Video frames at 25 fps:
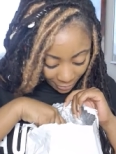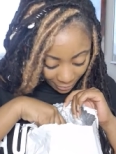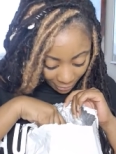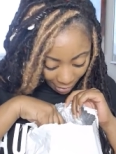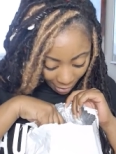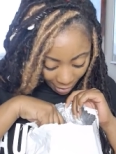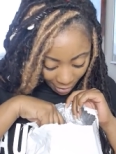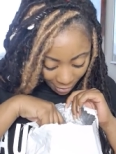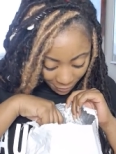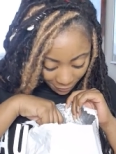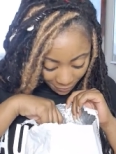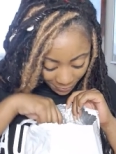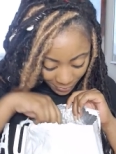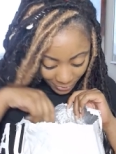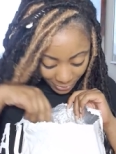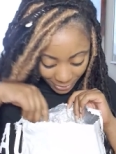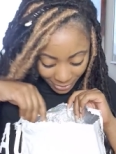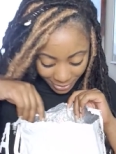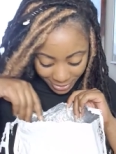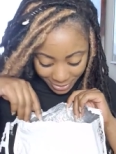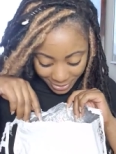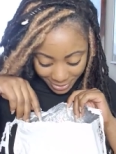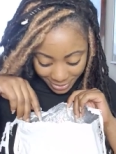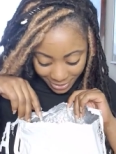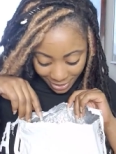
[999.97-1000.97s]
lot of
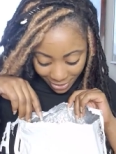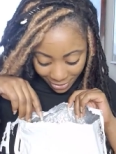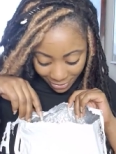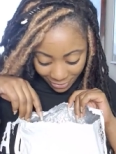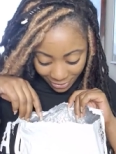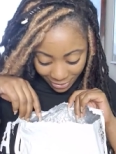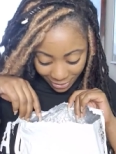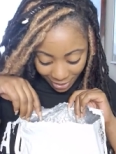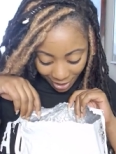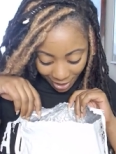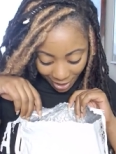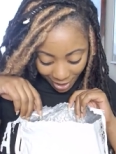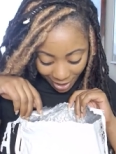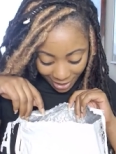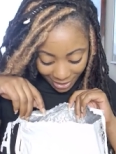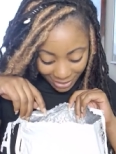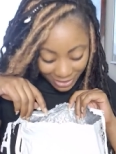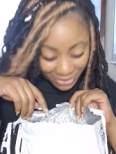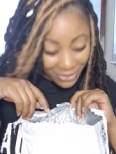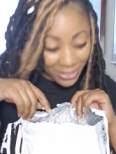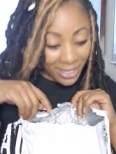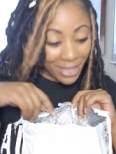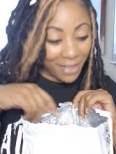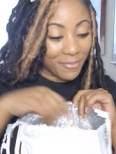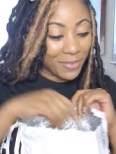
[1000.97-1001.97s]
books. Okay.
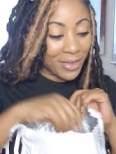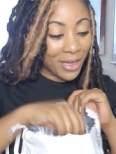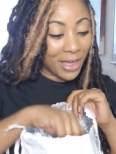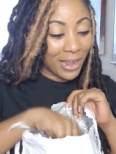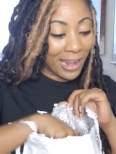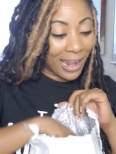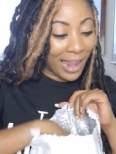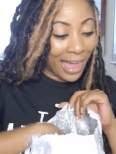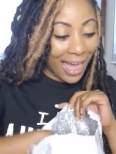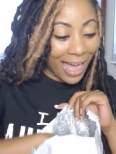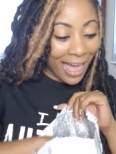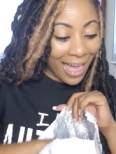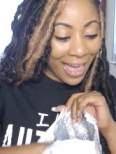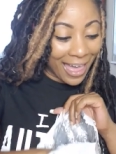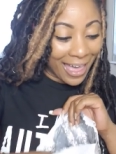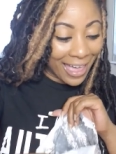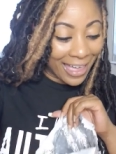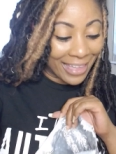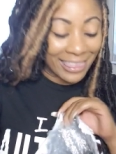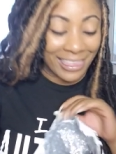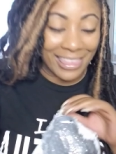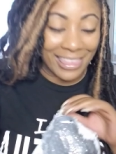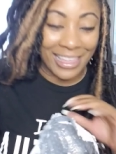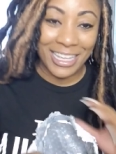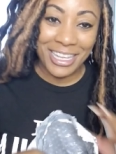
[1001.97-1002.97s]
You give me a
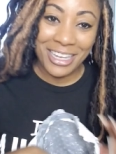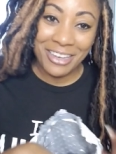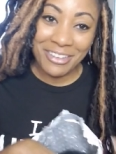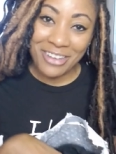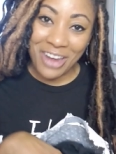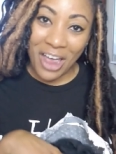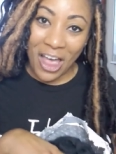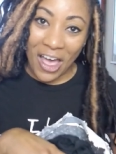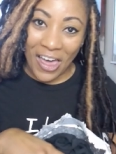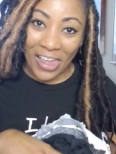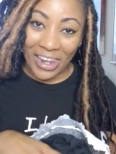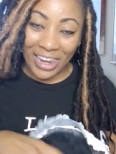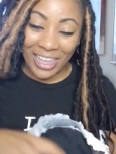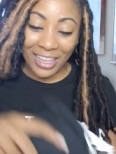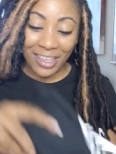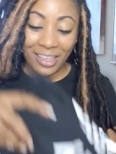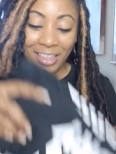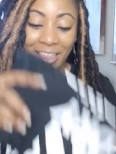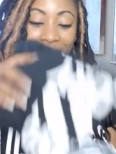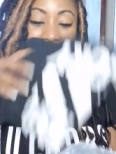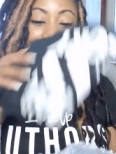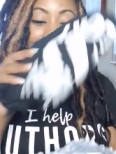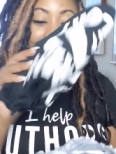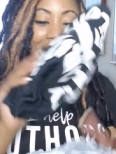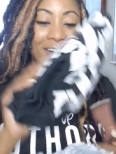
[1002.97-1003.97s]
lot. Thank you, darling.
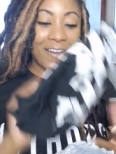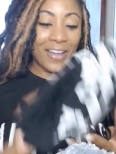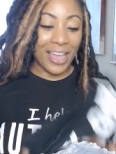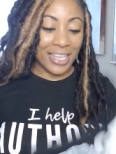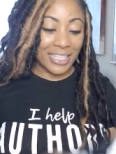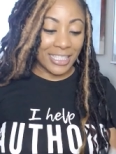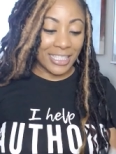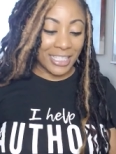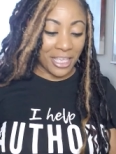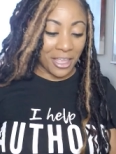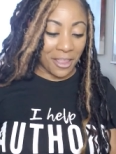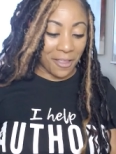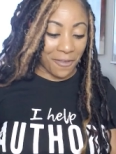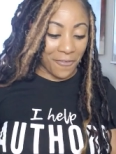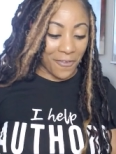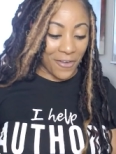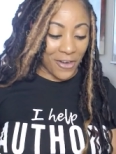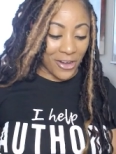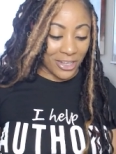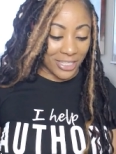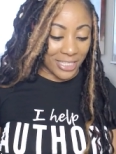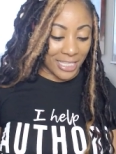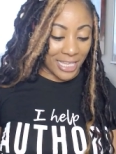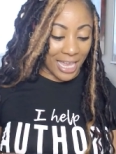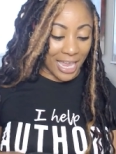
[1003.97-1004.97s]
Okay. So the
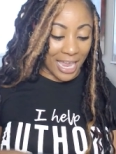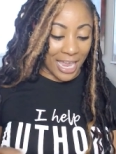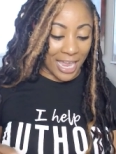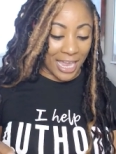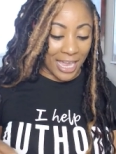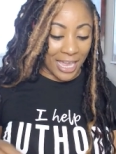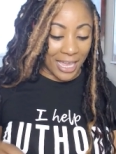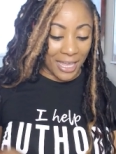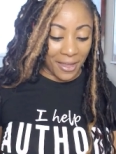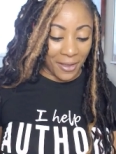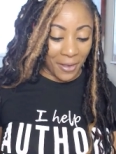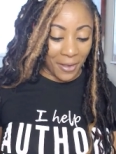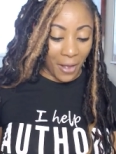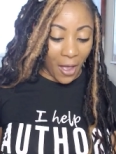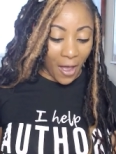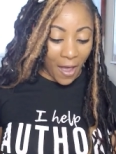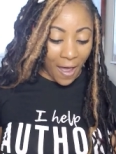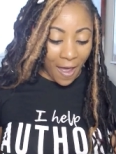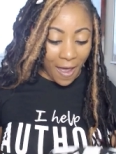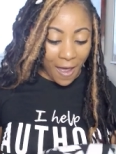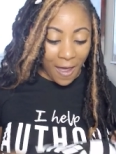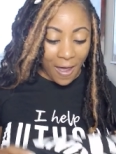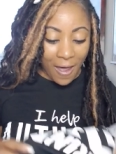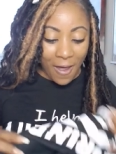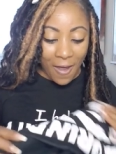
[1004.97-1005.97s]
first thing.
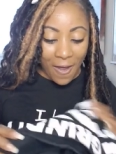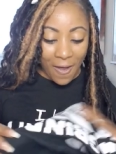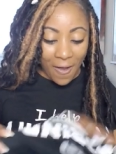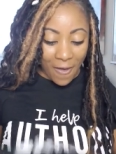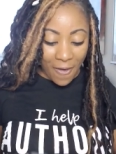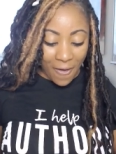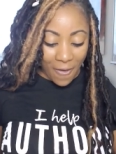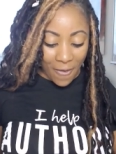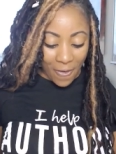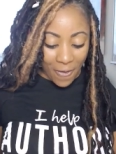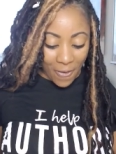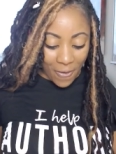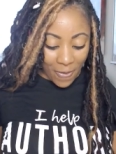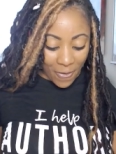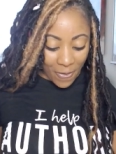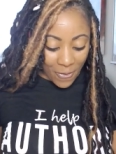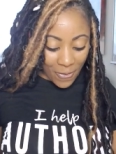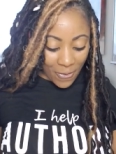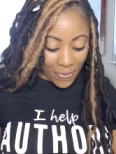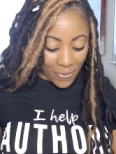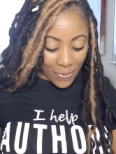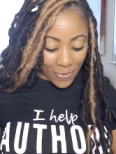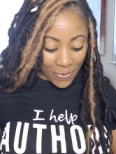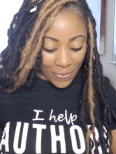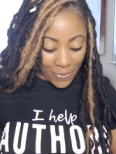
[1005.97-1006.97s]

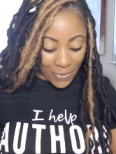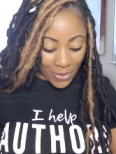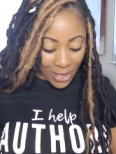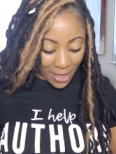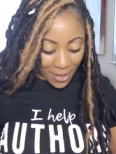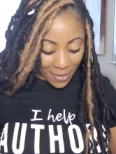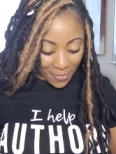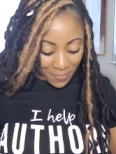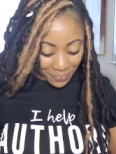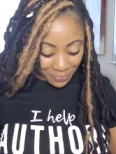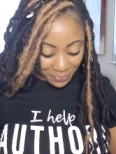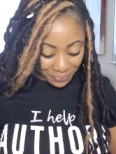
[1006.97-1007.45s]
Oh,